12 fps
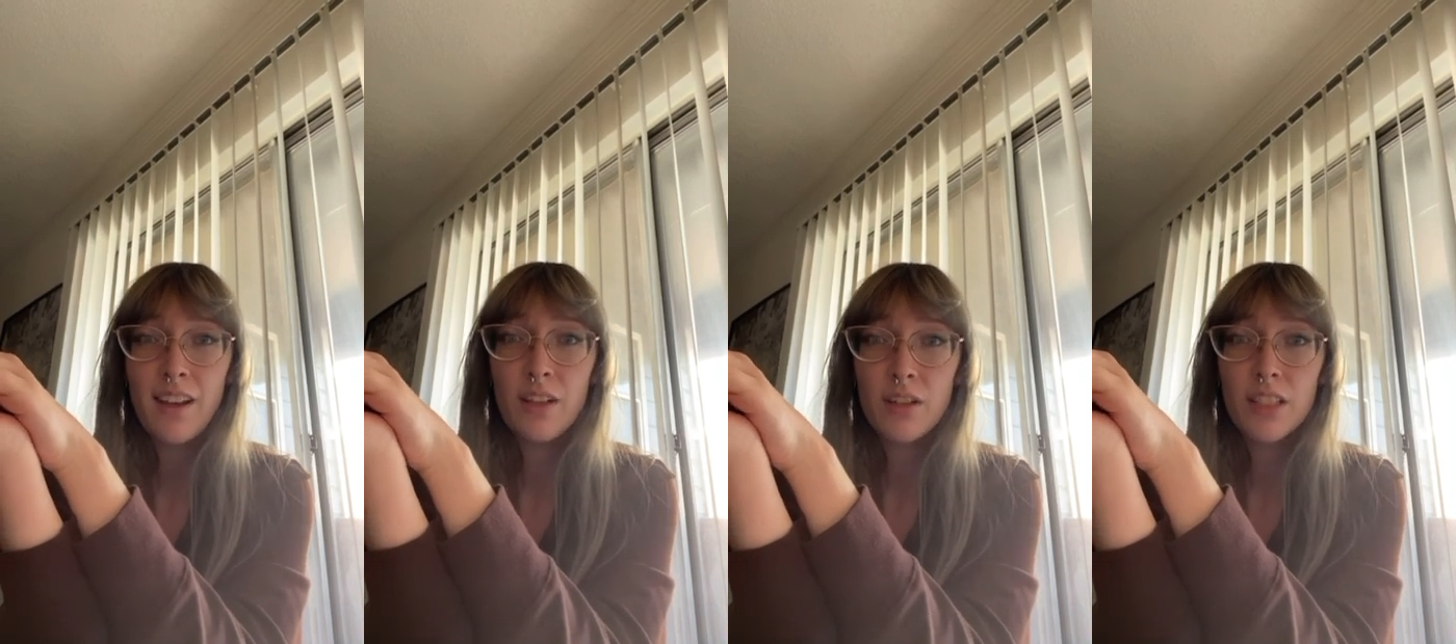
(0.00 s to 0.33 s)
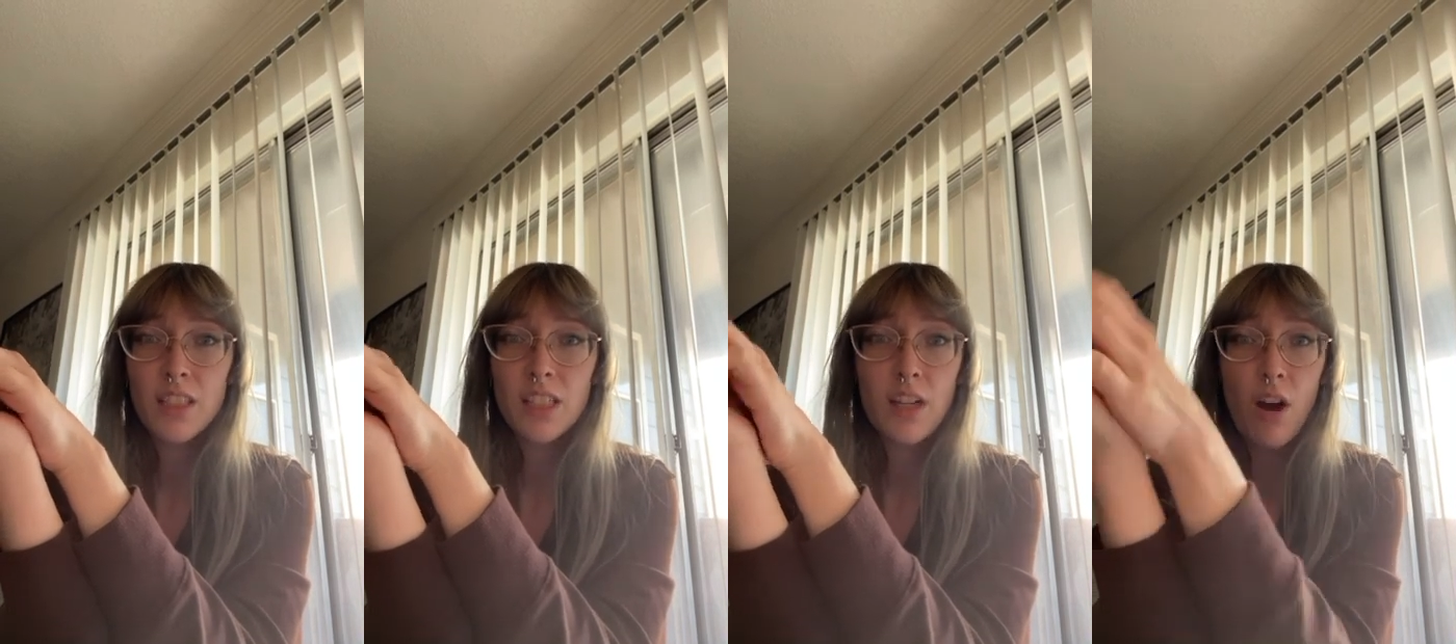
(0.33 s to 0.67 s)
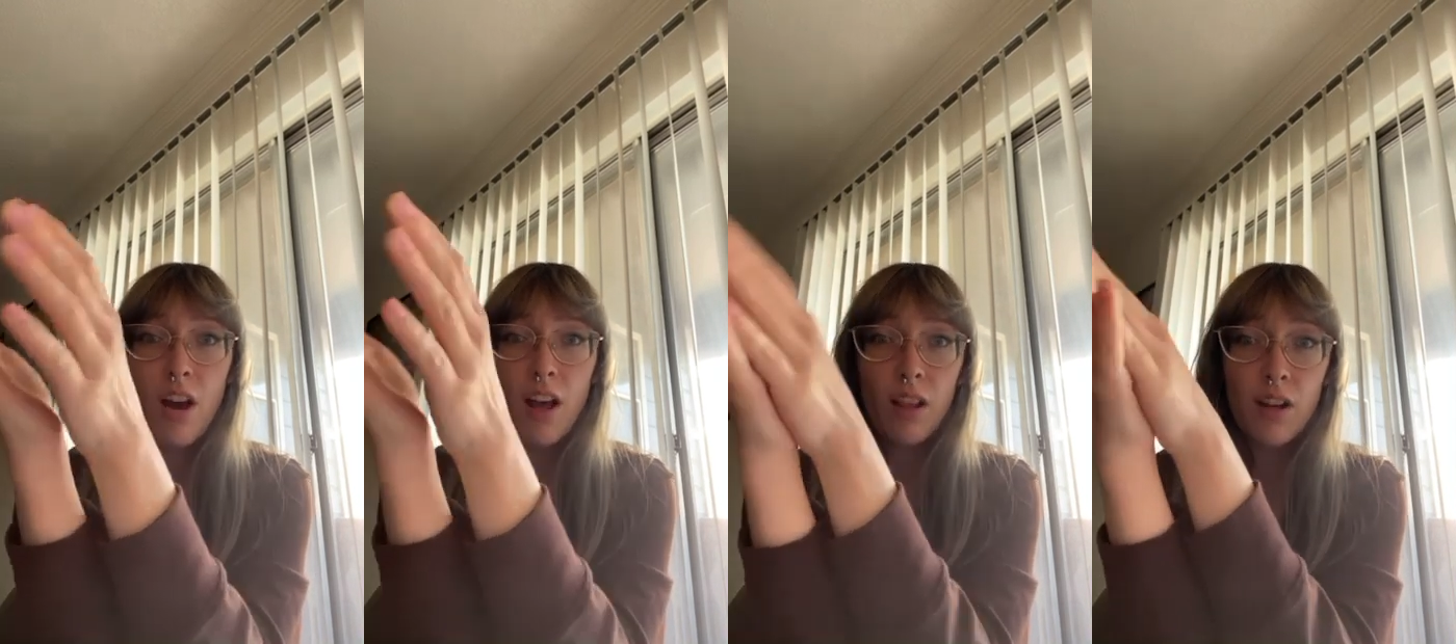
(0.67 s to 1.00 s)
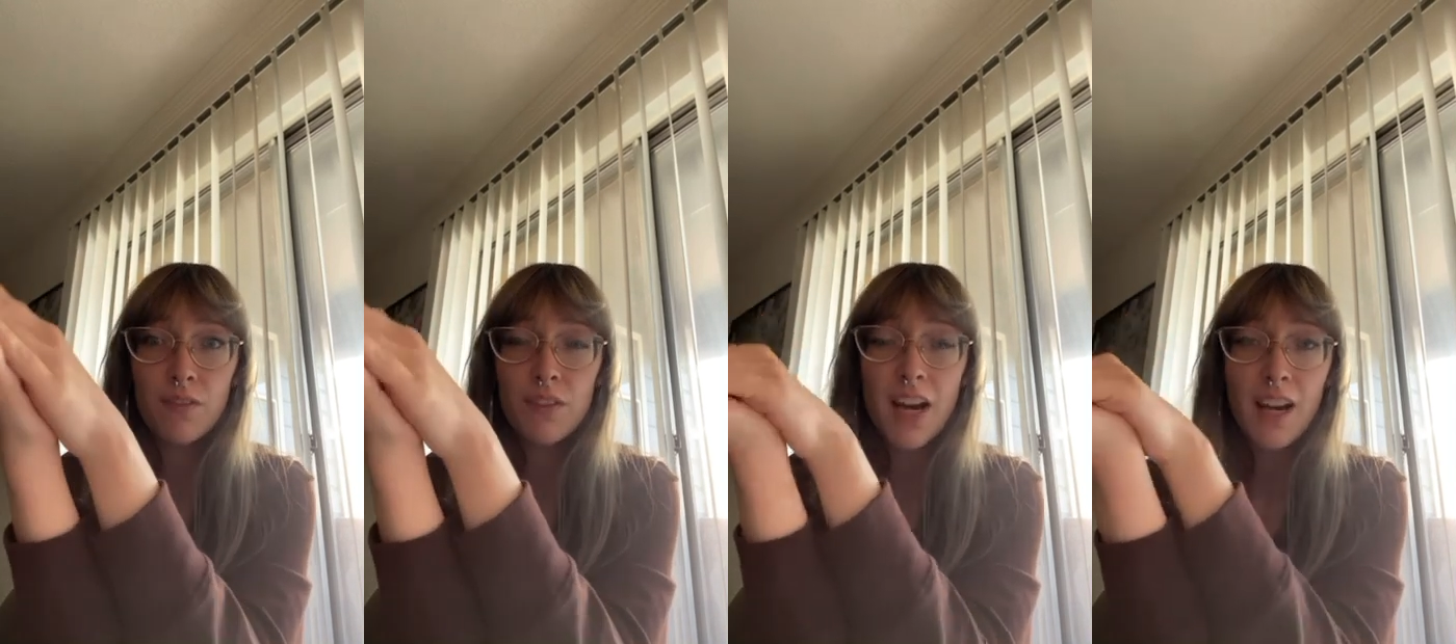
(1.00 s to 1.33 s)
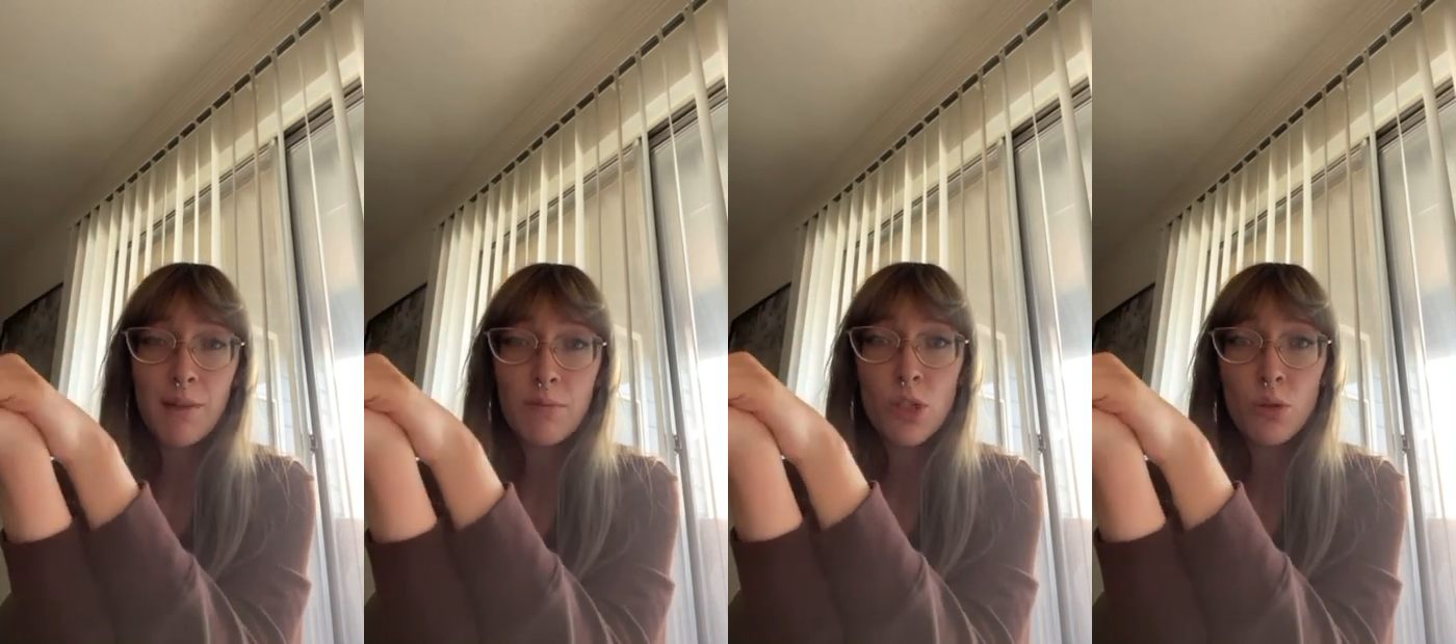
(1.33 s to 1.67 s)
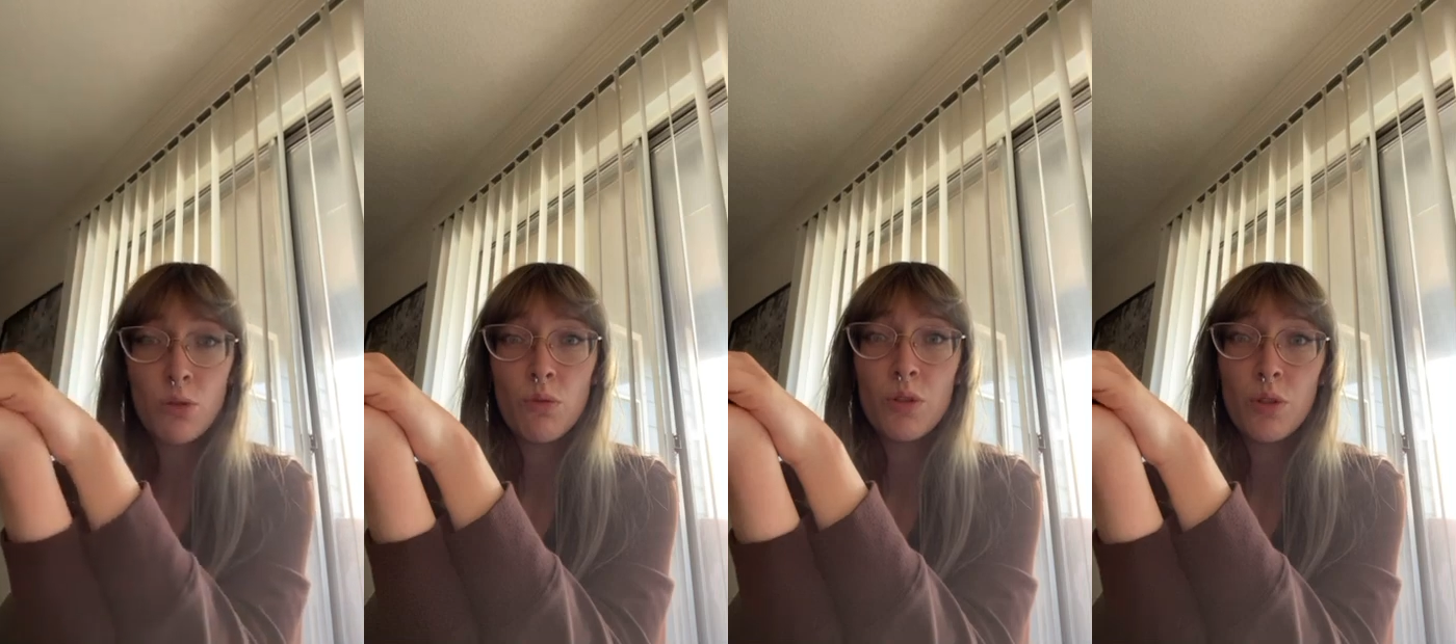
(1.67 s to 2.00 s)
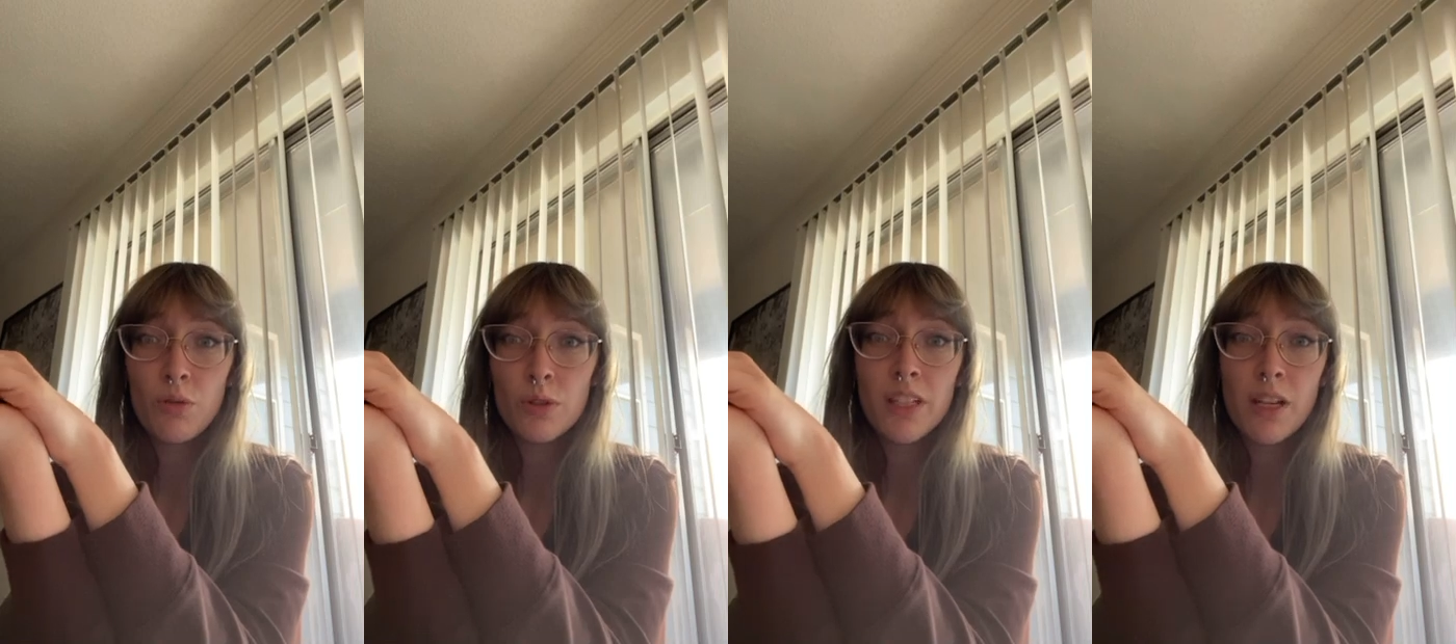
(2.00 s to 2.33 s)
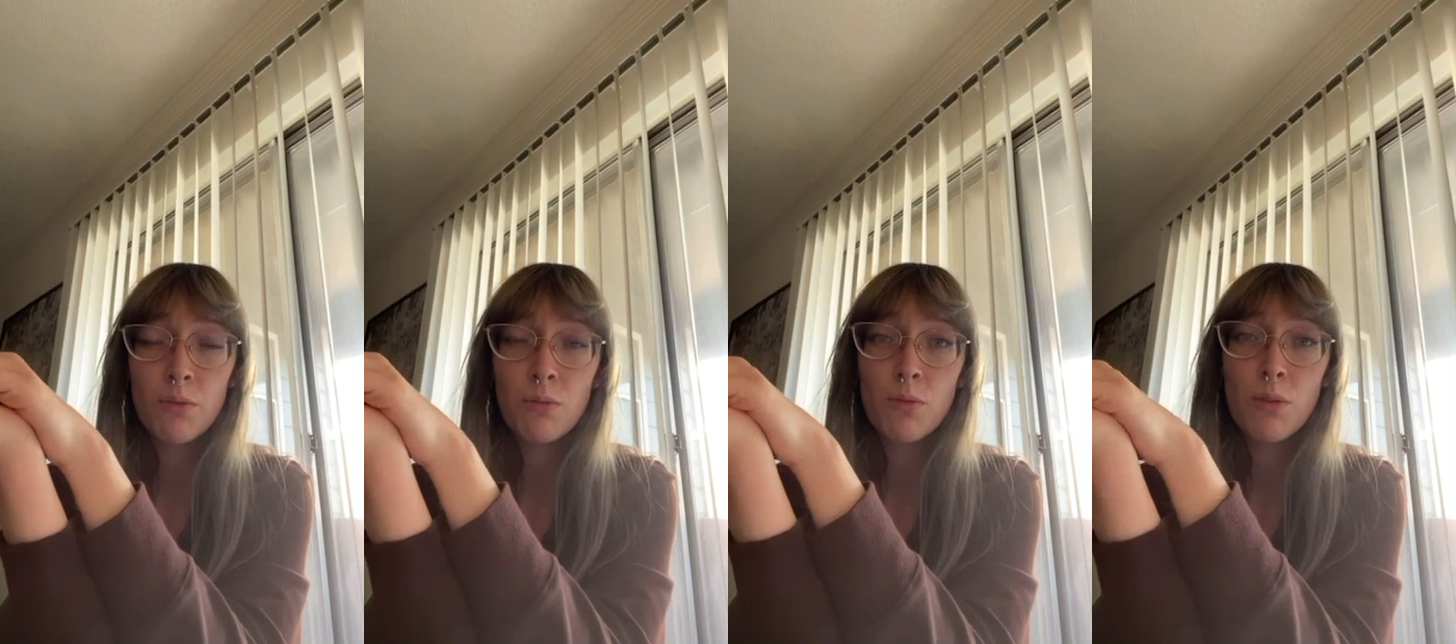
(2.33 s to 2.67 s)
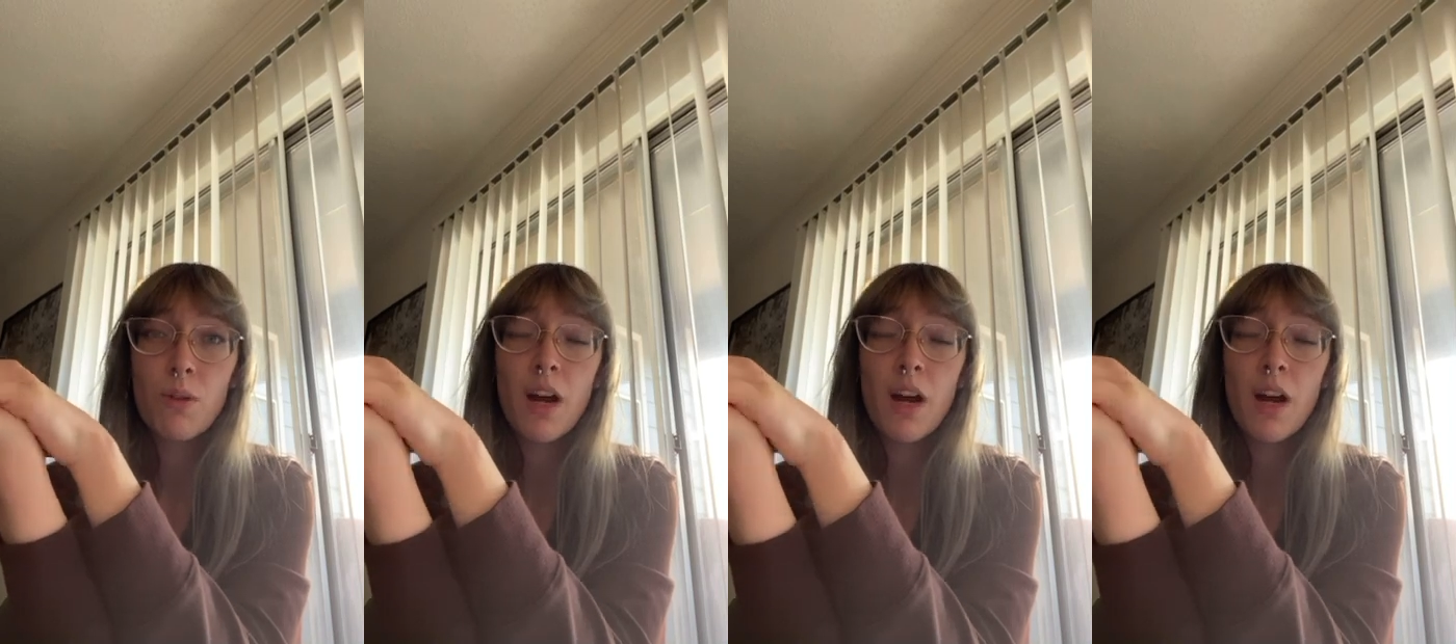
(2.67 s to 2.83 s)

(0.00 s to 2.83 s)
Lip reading: and honestly not a lot of time to do said